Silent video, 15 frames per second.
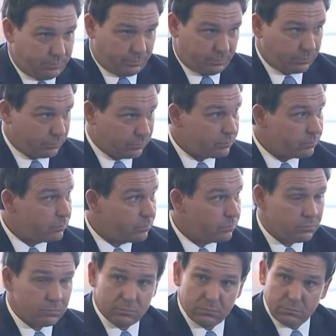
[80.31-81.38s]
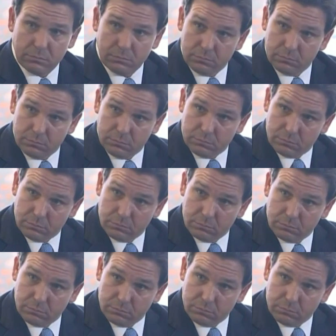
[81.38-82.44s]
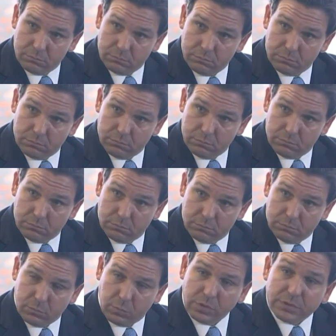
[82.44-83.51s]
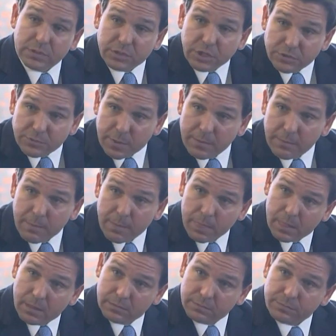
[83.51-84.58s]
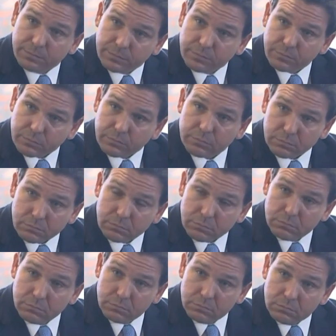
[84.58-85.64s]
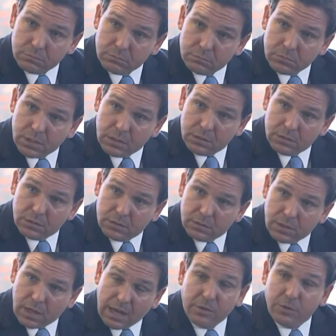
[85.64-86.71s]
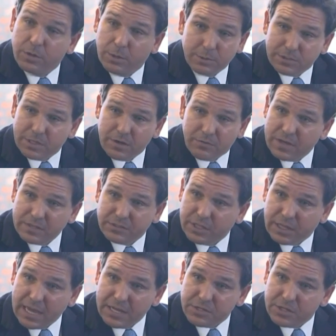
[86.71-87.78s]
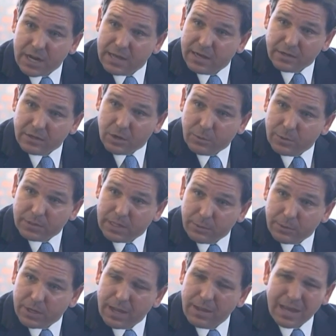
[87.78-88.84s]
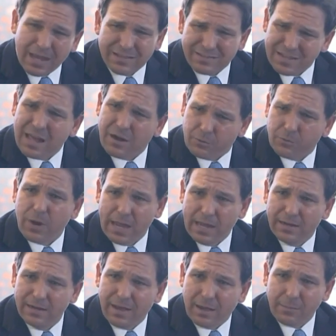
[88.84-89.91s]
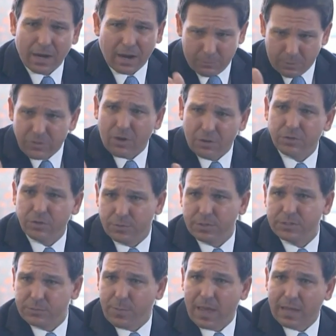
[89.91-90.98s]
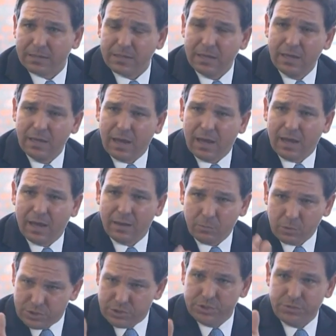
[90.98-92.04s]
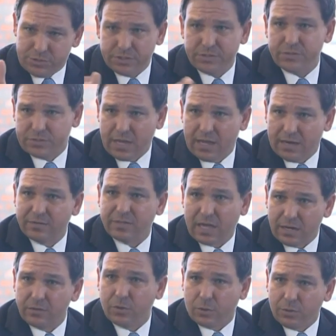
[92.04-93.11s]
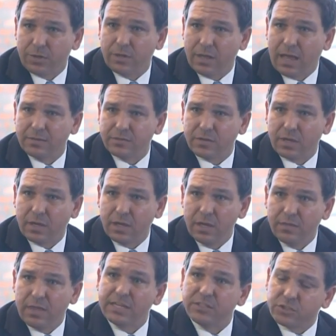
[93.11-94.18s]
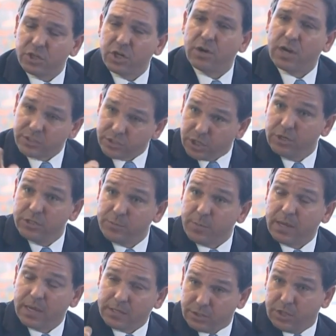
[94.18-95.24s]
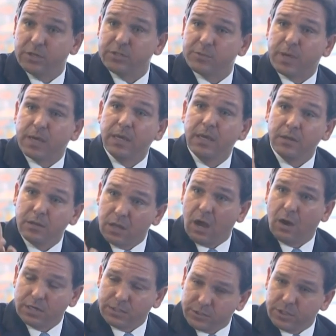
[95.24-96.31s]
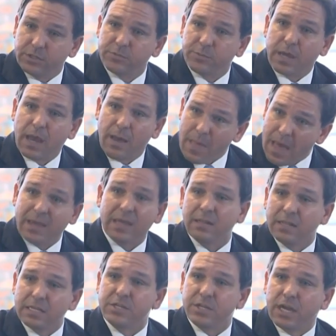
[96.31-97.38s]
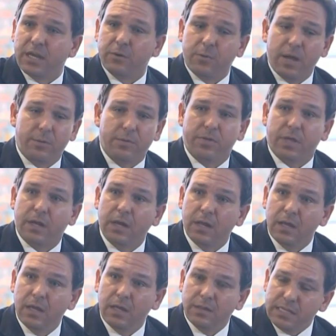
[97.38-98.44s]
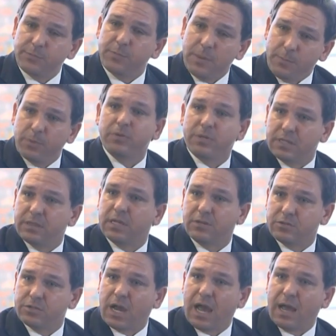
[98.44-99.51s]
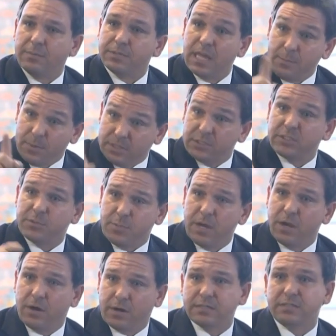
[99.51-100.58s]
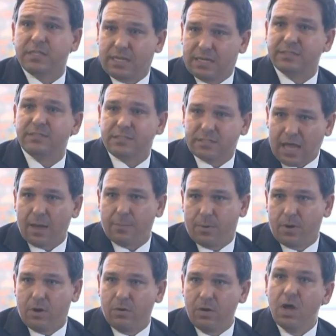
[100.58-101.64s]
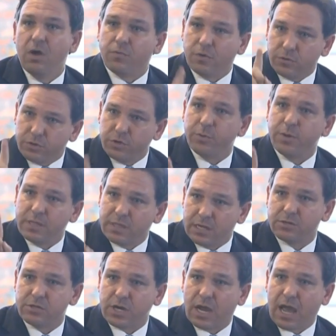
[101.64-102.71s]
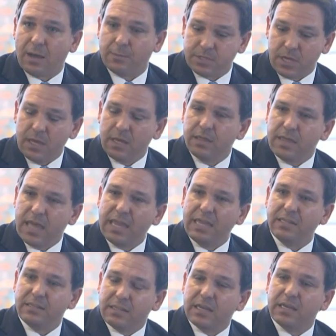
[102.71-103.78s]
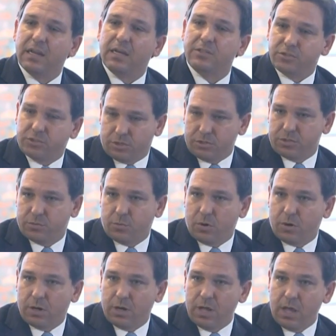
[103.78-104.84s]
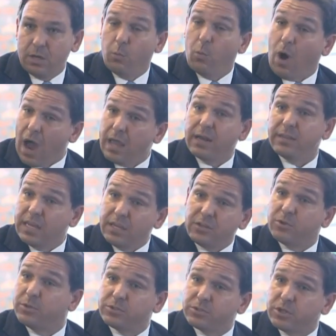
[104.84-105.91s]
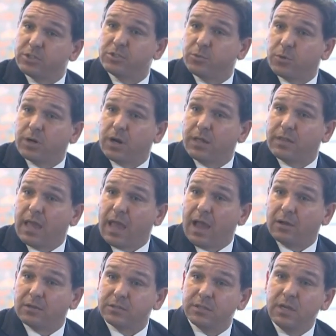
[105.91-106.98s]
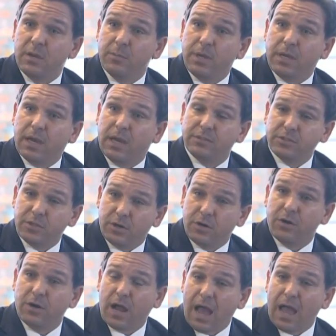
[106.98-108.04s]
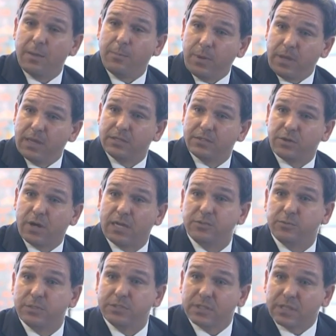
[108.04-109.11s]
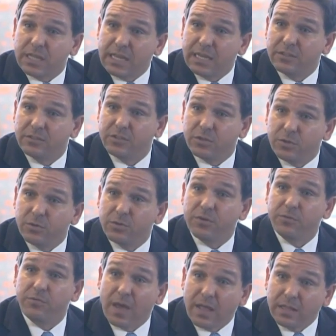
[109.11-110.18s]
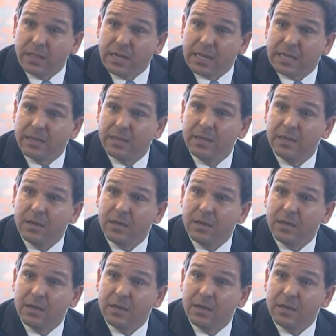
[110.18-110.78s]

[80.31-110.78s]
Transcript: Rebekah Jones right before it happened, what, excuse me? Were you aware that the Rebekah Jones raid was about? I knew there was an investigation. I didn't know what they were going to. It's not a raid. I mean, I, with all due respect, um, what you just said is editorializing. Okay, they, sir, excuse me, excuse me. No, excuse me. I'm not going to let you get away with it. These people did their jobs. They've been smeared as the Gestapo for doing their jobs. They did a search warrant. Why did they do a search warrant on the house? Because her IP address was linked to the felony.